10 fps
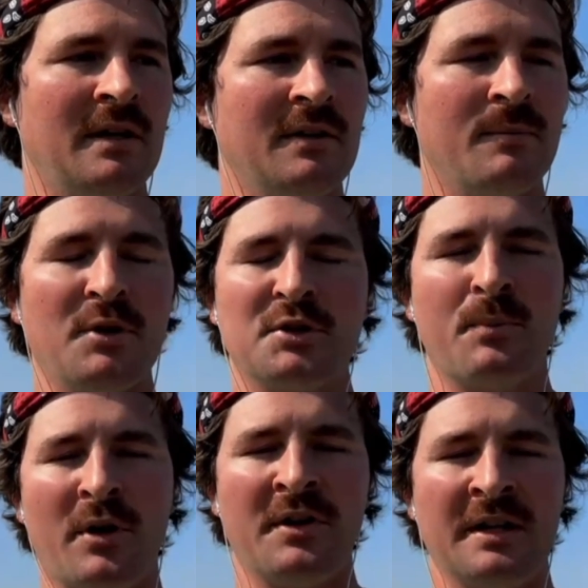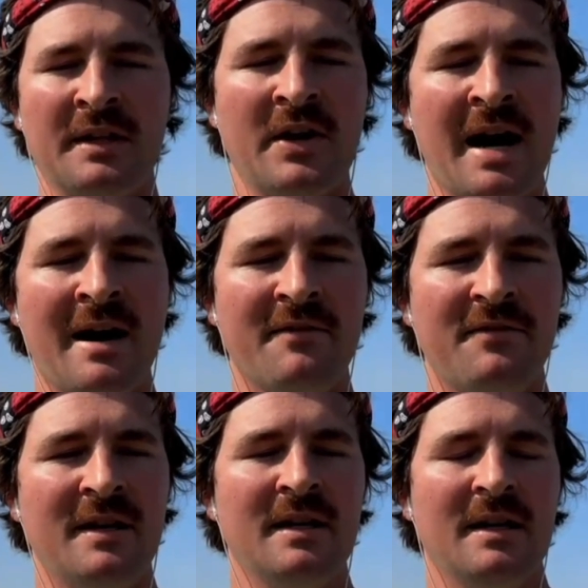most important thing that you have,
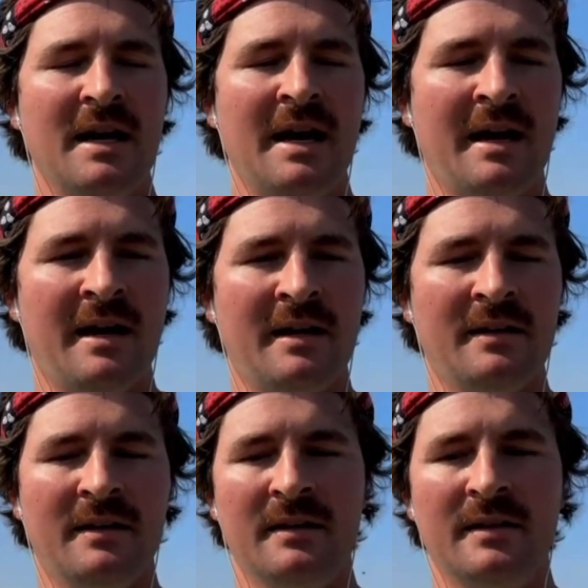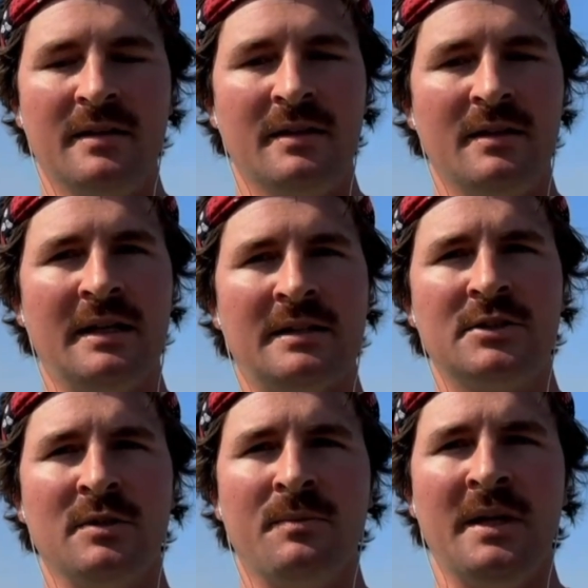and it
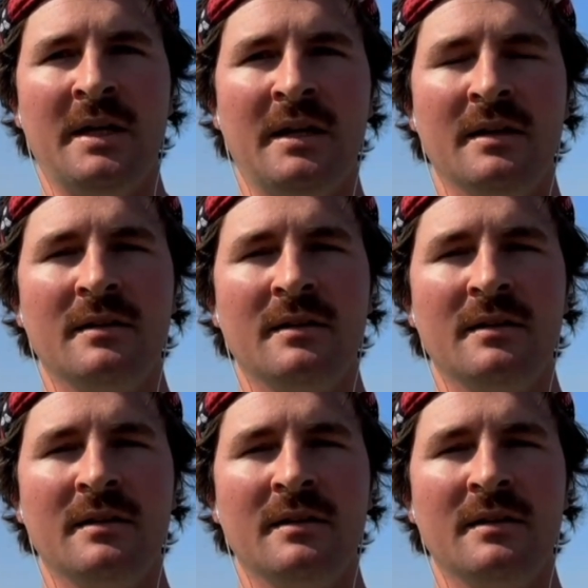should be